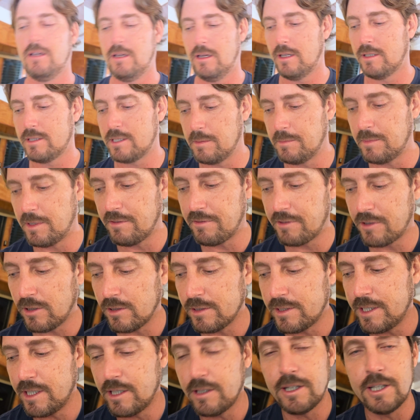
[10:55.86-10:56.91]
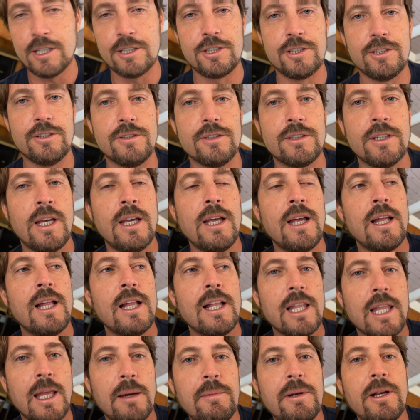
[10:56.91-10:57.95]
some difficulty or issues,
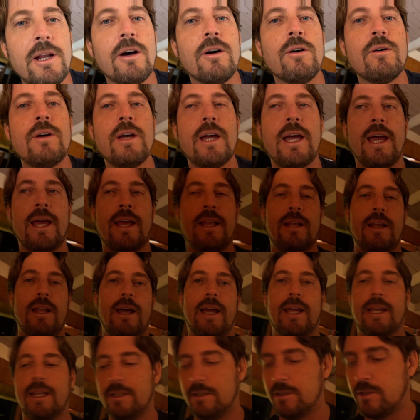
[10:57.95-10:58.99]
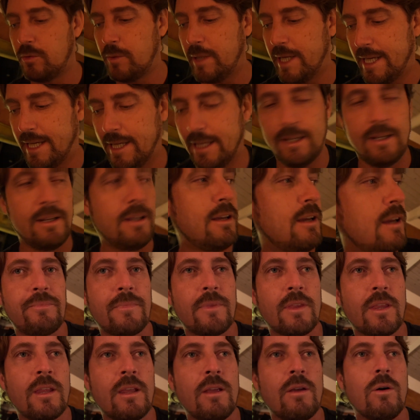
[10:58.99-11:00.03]
let me know and I can tweak it
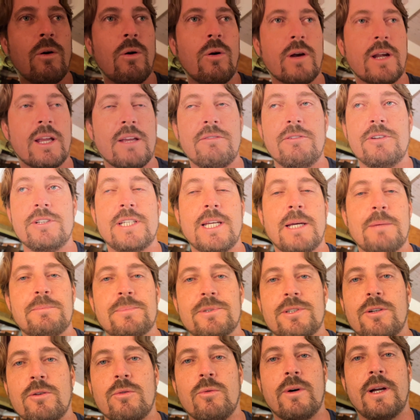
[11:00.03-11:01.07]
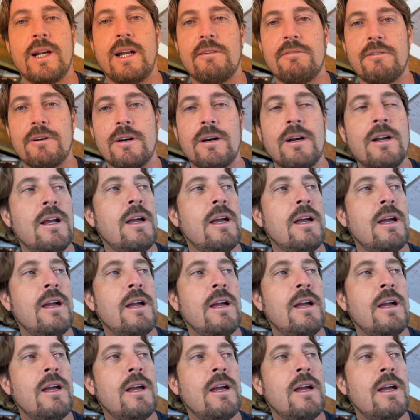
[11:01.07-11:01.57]
or give you tips or whatever